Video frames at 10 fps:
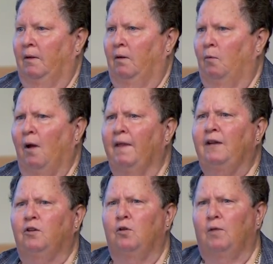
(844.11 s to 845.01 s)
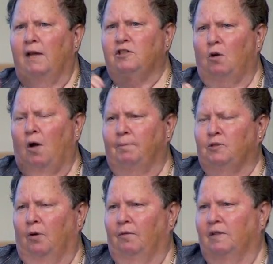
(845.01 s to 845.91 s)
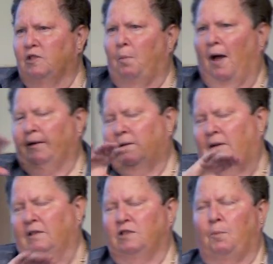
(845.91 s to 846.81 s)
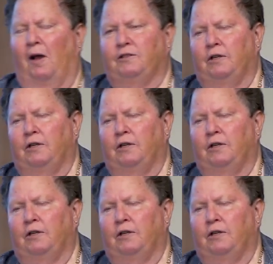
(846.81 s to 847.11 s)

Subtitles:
Well, they do. They show up sort of in spots